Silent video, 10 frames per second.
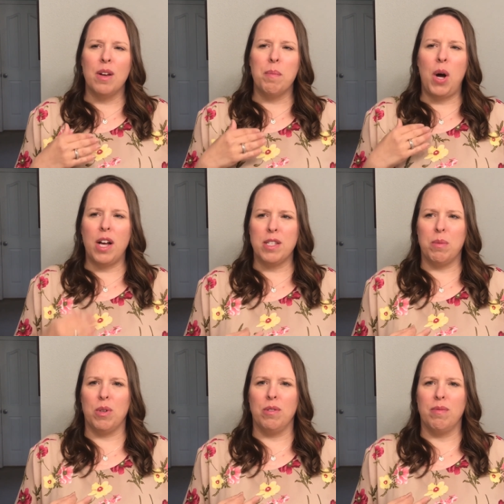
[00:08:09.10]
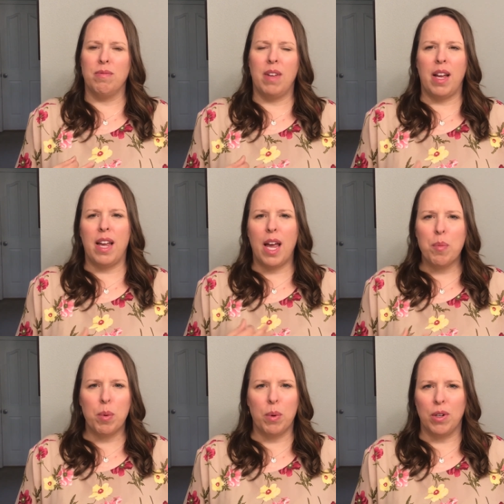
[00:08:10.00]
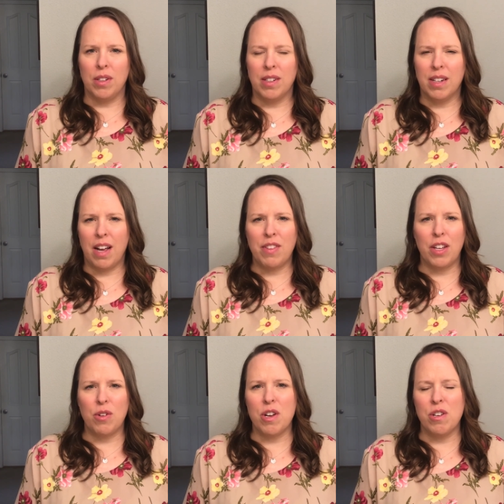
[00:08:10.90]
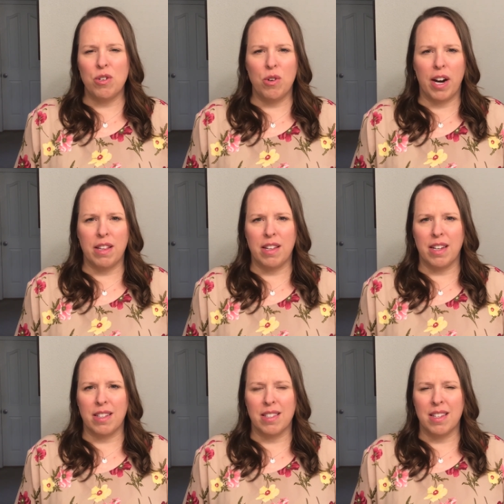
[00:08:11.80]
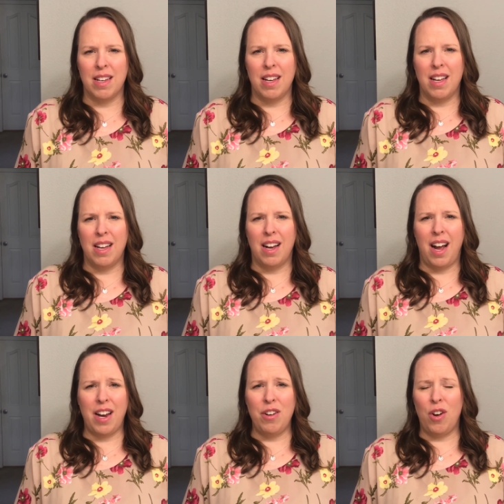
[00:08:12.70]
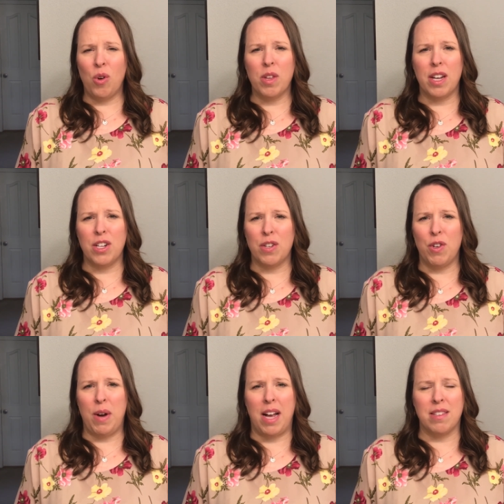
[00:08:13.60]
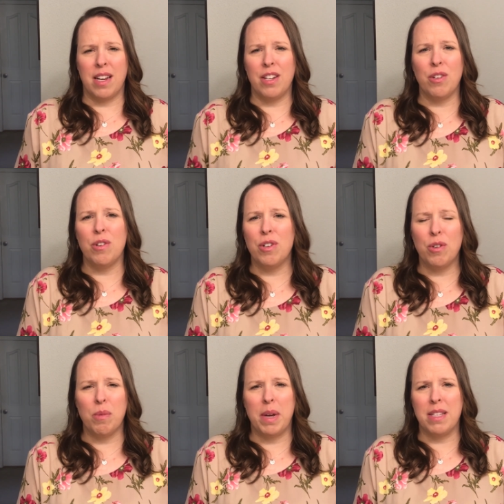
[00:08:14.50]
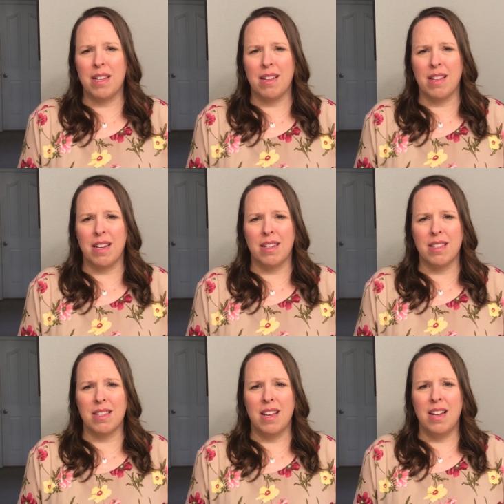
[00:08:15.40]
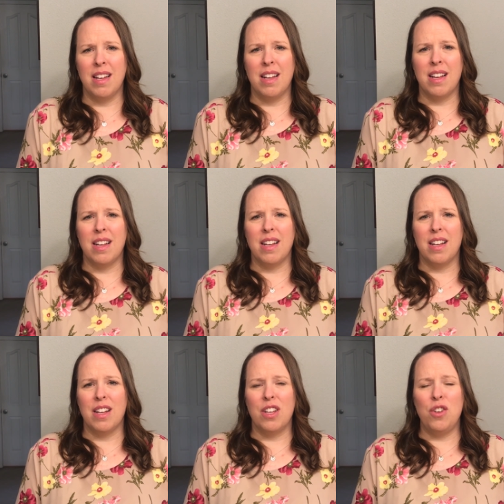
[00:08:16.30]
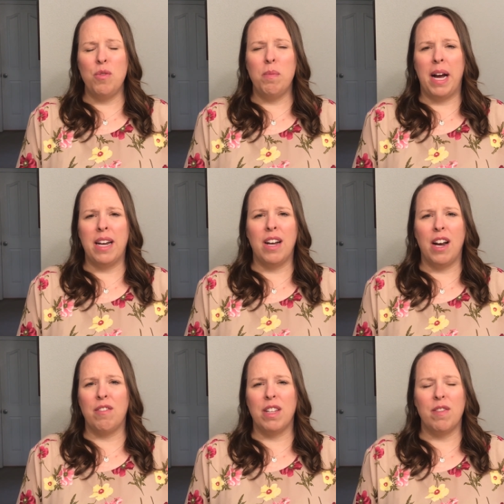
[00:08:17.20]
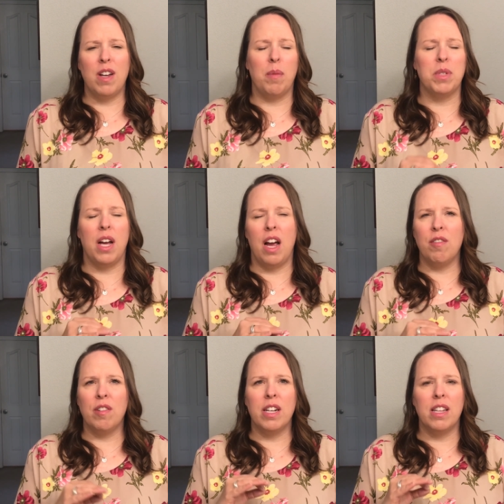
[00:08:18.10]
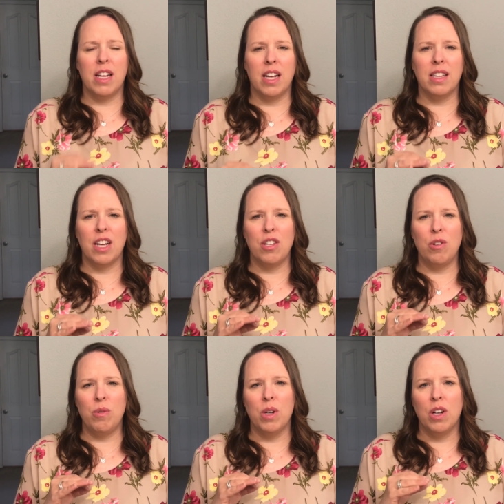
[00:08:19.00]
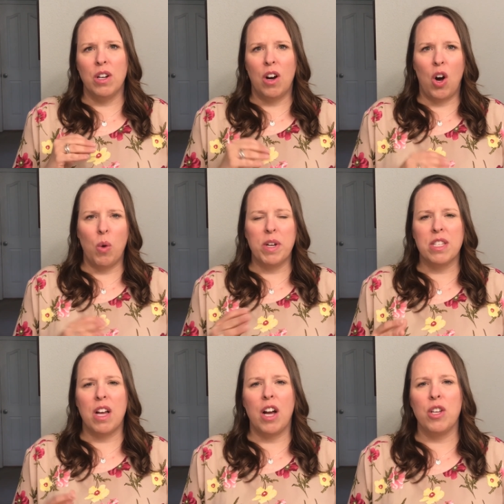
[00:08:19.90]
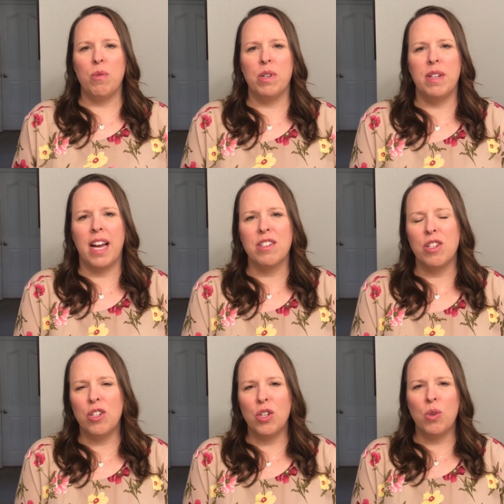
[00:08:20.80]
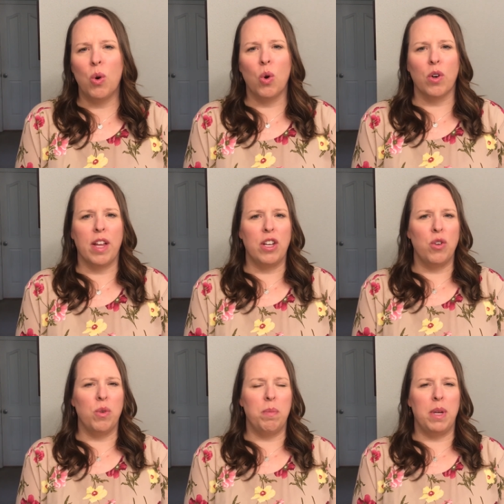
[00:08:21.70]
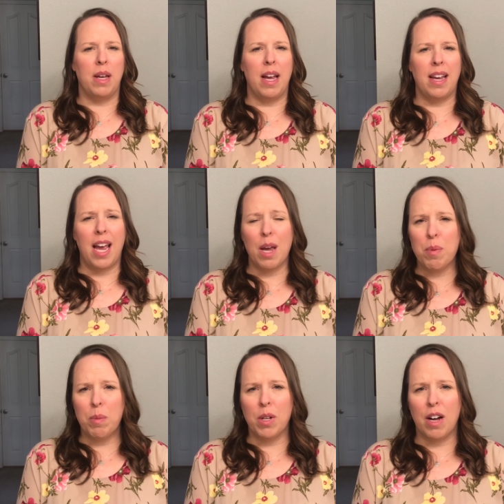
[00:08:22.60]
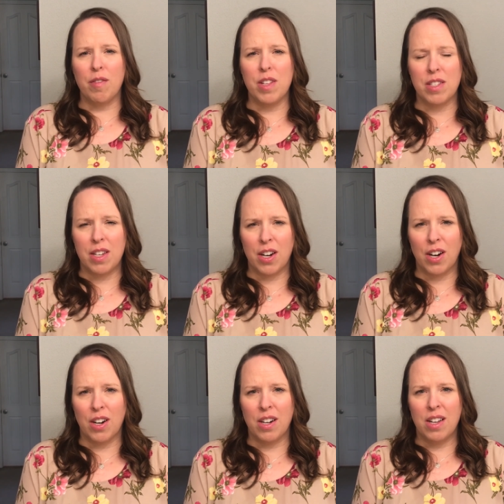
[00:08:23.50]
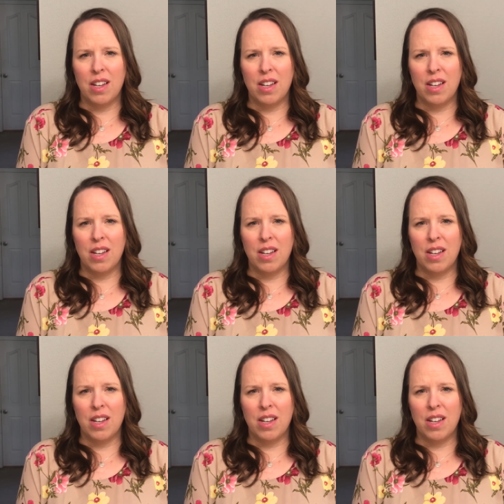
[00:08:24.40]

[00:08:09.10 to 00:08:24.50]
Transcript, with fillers: possible and capable and that you can do great things. I know that each of you has it in you to do amazing things. You might not have lived up to everything that you always thought you would get to do or that you would be capable of this year,